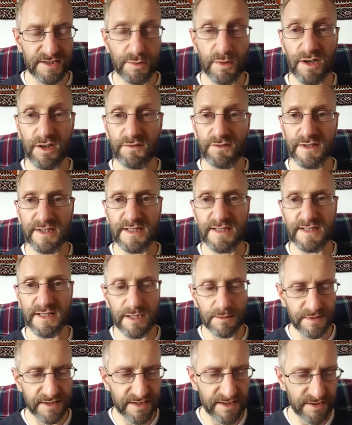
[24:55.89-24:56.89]
12 and
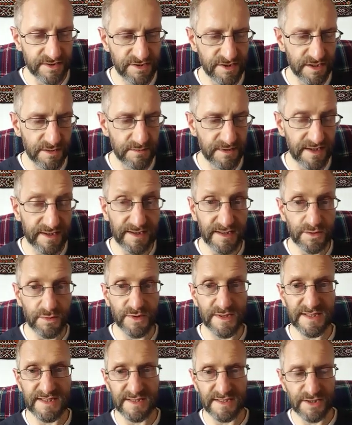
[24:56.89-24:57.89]
determination, marker
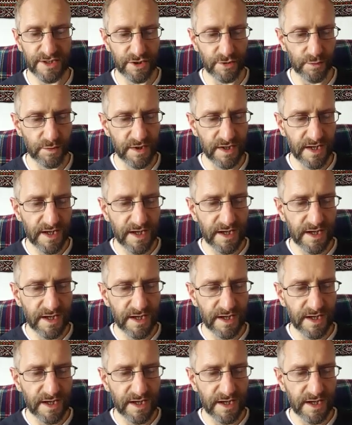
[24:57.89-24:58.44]
22.